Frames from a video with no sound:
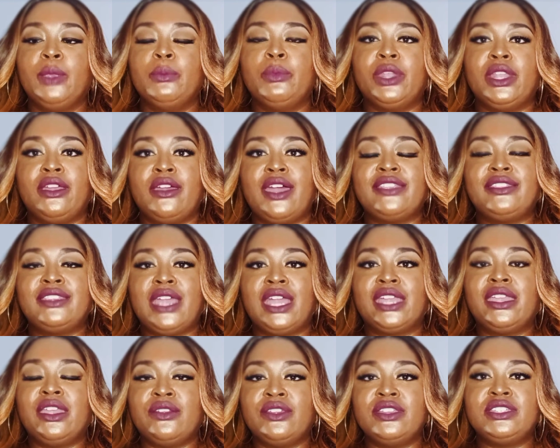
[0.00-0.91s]
But
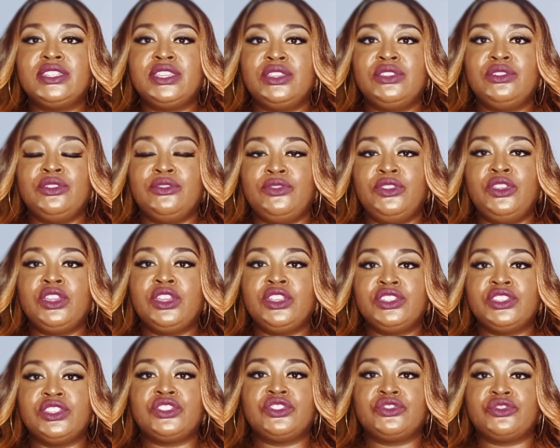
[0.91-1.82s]
I guarantee you, if you
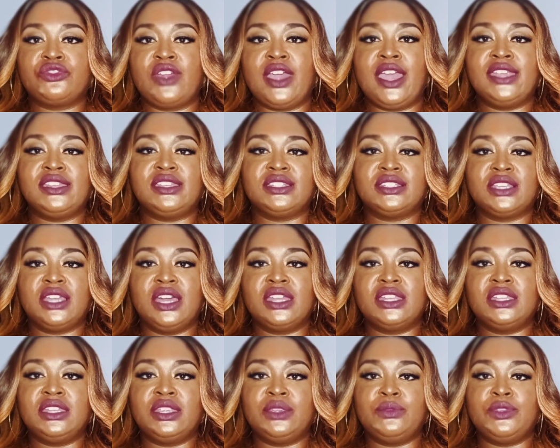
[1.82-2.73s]
could just try just
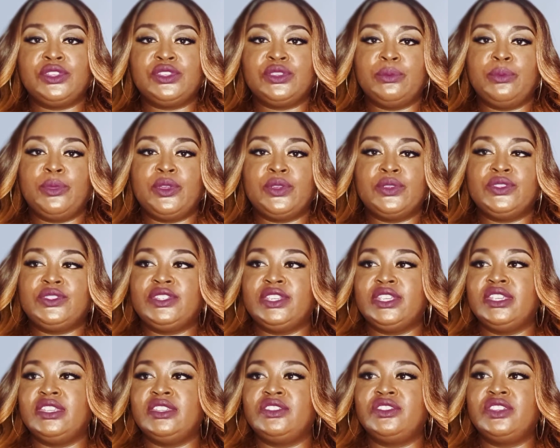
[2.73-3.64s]
cuddling with your
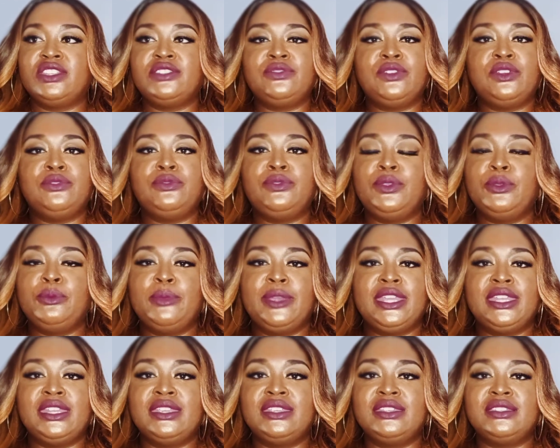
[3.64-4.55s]
person just for a few
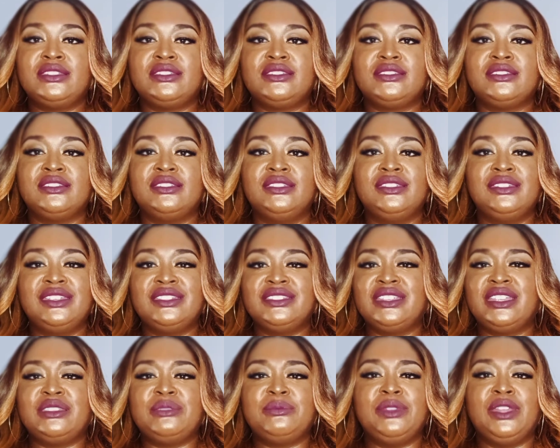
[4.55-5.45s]
minutes,
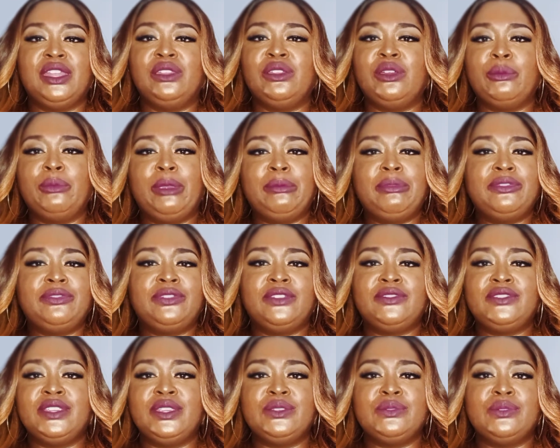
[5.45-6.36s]
doesn't have to be that long, maybe
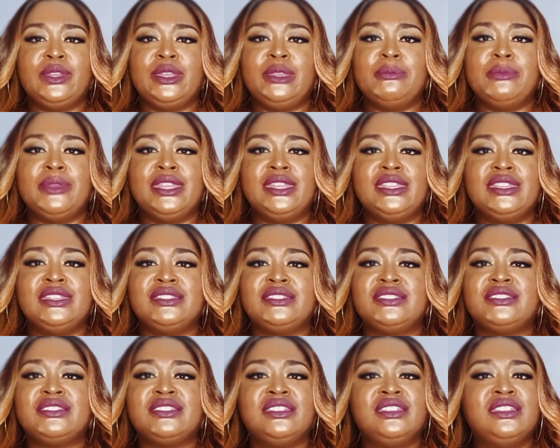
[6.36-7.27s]
15, 20
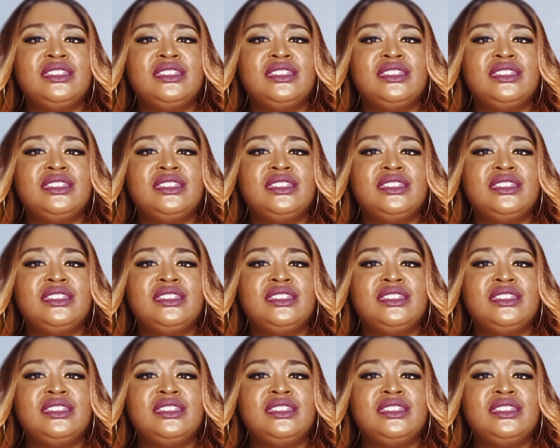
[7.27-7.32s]
minutes